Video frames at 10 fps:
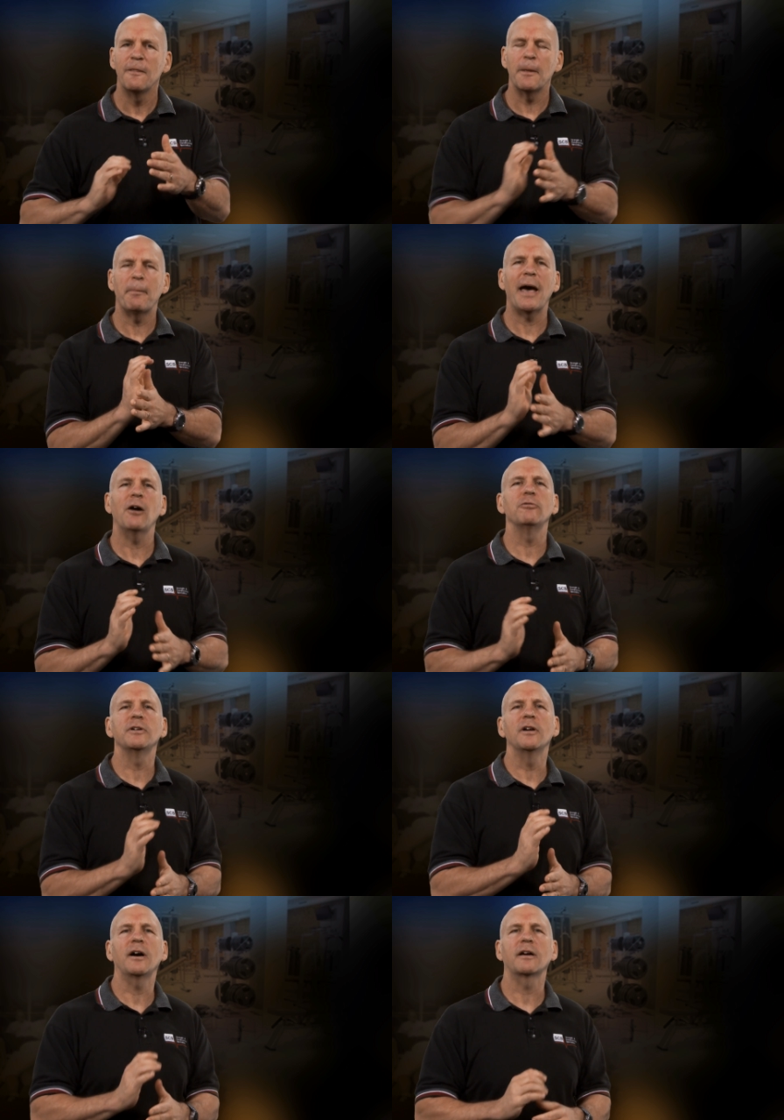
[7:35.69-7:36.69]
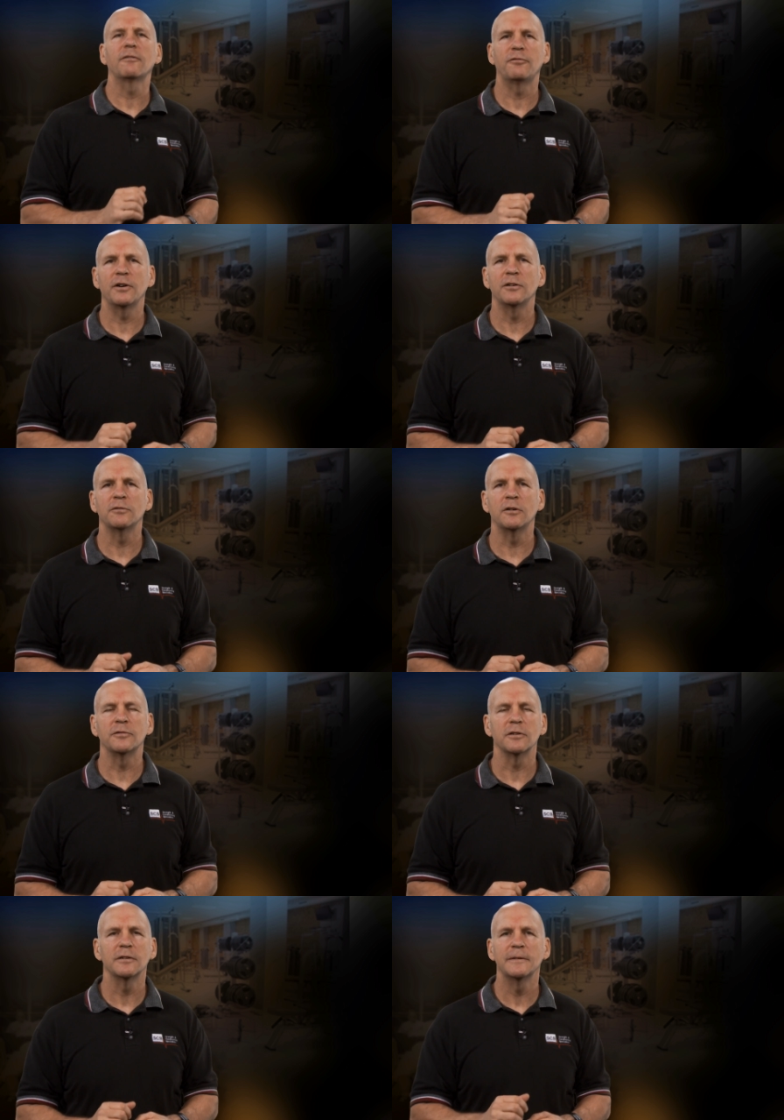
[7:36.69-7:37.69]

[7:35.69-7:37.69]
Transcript: the power would knock Ferrigno over.